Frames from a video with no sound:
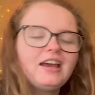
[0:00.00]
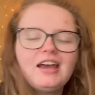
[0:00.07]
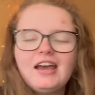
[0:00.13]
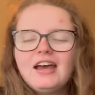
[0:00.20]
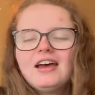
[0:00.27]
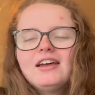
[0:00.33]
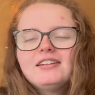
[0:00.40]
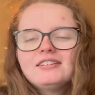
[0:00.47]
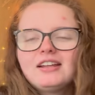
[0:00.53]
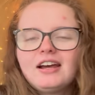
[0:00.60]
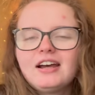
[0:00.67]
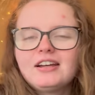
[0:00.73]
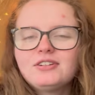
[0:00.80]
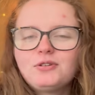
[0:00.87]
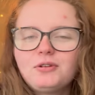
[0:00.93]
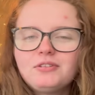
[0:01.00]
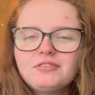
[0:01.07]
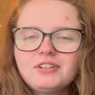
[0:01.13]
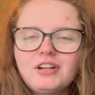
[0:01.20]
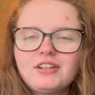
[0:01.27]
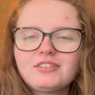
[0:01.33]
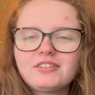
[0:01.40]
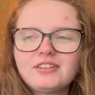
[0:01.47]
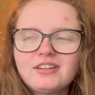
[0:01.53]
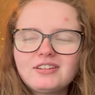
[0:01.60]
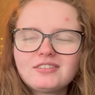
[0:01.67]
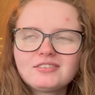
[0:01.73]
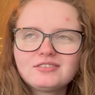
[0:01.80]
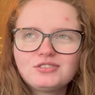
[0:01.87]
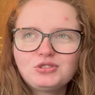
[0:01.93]
And I totally forgot to
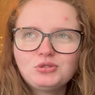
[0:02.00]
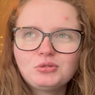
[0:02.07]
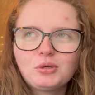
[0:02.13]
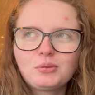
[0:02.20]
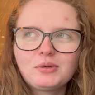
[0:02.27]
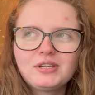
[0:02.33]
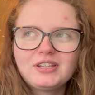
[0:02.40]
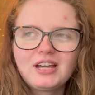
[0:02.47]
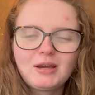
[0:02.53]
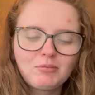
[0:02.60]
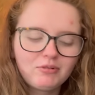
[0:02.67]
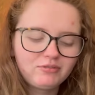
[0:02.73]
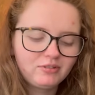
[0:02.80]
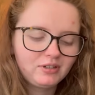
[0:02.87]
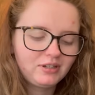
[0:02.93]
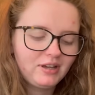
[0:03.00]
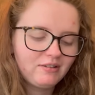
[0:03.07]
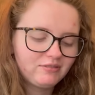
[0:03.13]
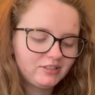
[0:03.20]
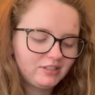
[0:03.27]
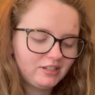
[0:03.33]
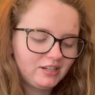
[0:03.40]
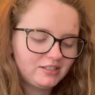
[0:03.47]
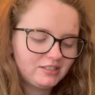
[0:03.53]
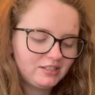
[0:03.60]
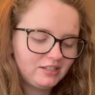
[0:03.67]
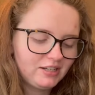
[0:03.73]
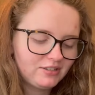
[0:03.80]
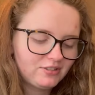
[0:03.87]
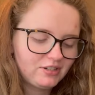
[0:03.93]
do a recap of everything I did
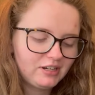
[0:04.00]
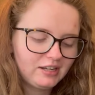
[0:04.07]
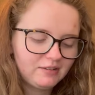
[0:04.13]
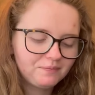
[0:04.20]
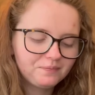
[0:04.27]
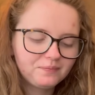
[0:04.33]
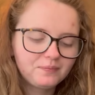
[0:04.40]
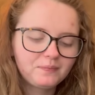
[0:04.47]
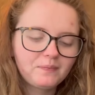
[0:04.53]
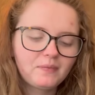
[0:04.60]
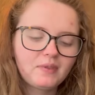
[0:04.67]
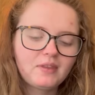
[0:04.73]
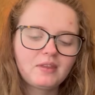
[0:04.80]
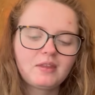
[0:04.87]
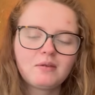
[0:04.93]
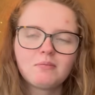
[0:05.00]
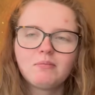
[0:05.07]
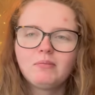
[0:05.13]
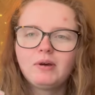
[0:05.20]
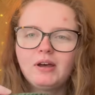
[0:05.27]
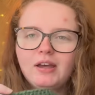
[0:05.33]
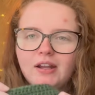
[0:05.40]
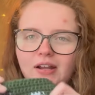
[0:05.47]
yesterday. But